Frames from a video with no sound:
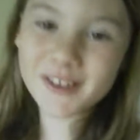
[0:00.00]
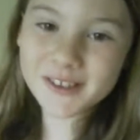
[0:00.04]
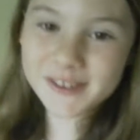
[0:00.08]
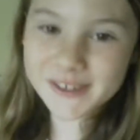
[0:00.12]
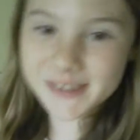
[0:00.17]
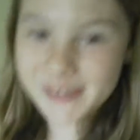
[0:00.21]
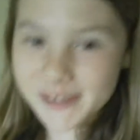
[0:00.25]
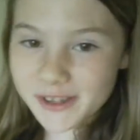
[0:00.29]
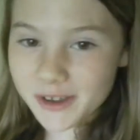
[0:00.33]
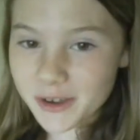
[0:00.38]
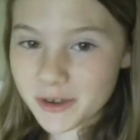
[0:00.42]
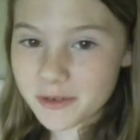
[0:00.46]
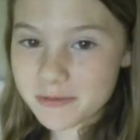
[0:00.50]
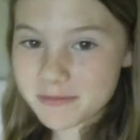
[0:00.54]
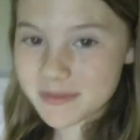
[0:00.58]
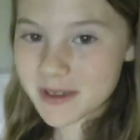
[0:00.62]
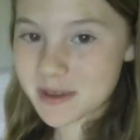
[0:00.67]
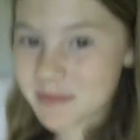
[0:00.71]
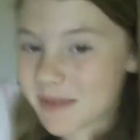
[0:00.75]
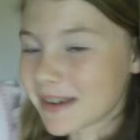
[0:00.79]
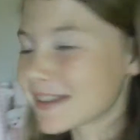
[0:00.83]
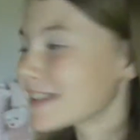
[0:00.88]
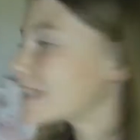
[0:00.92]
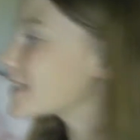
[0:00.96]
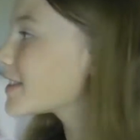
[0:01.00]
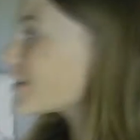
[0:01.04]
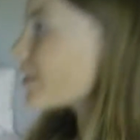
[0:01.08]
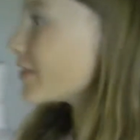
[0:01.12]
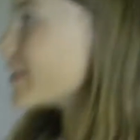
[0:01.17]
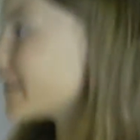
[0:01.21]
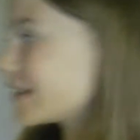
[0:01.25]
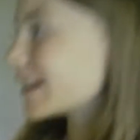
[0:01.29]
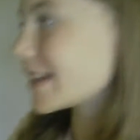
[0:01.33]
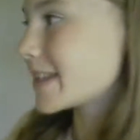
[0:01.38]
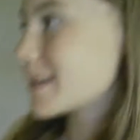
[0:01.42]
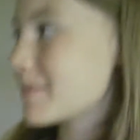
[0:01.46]
so me and my sister are
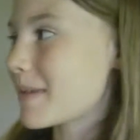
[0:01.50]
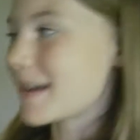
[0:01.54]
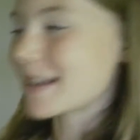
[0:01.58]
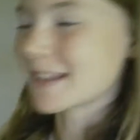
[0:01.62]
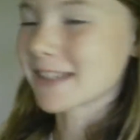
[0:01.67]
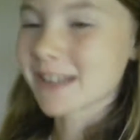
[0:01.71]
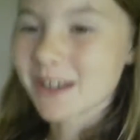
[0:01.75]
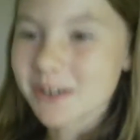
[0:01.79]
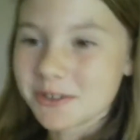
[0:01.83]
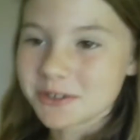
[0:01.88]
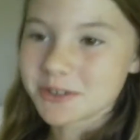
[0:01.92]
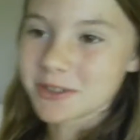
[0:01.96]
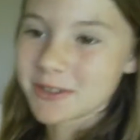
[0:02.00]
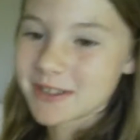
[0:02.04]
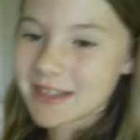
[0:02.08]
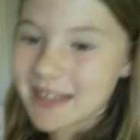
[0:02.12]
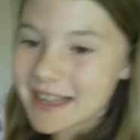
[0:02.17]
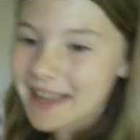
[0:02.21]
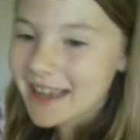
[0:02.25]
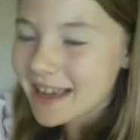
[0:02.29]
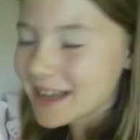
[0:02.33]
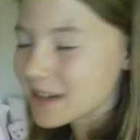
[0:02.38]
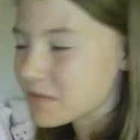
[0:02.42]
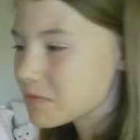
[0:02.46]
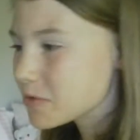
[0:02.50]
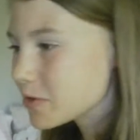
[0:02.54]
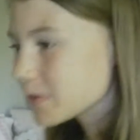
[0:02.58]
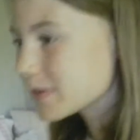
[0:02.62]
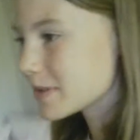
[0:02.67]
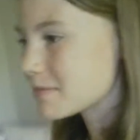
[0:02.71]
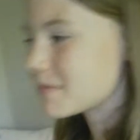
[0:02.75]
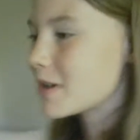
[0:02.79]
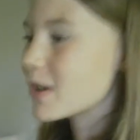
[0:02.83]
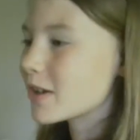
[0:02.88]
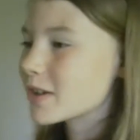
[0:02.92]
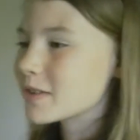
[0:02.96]
just about to go do the animals.
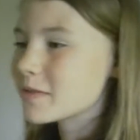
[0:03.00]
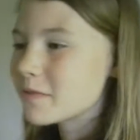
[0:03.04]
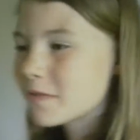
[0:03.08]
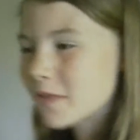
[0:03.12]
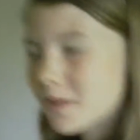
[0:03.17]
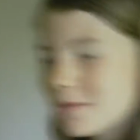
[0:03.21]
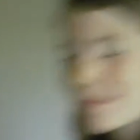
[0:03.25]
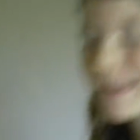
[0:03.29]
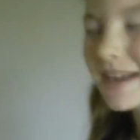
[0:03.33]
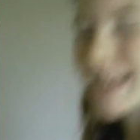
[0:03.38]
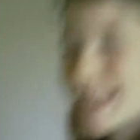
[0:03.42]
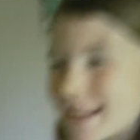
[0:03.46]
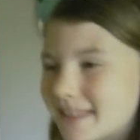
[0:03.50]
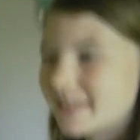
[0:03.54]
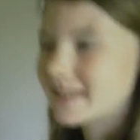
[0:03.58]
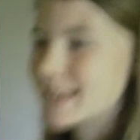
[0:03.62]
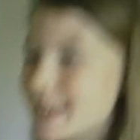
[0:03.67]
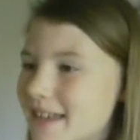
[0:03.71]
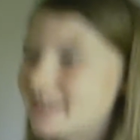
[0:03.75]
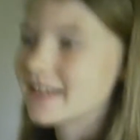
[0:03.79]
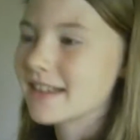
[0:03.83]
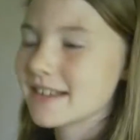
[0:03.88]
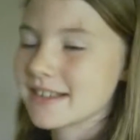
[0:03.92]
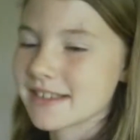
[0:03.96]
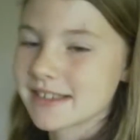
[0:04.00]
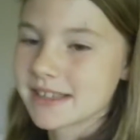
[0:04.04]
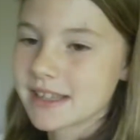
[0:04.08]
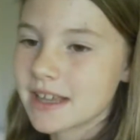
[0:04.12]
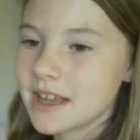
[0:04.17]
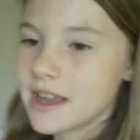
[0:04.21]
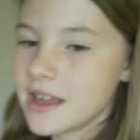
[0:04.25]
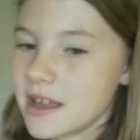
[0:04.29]
I'm not going to film anything because